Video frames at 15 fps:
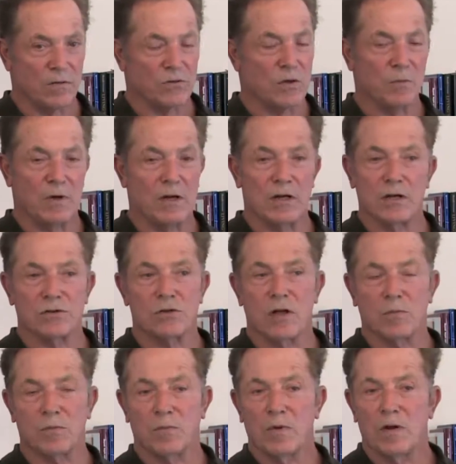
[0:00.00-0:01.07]
If somebody does
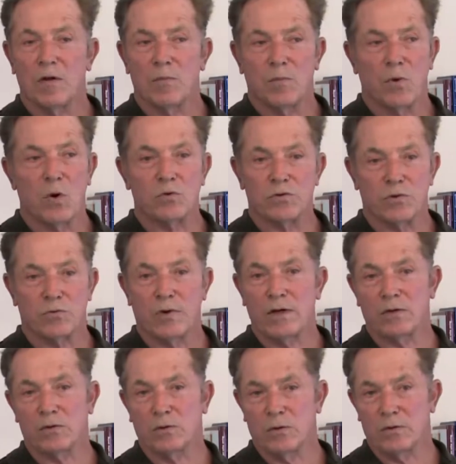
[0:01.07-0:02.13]
not pose a
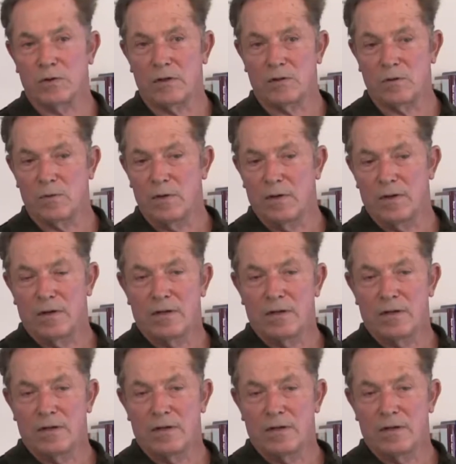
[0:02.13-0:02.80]
threat to you, then you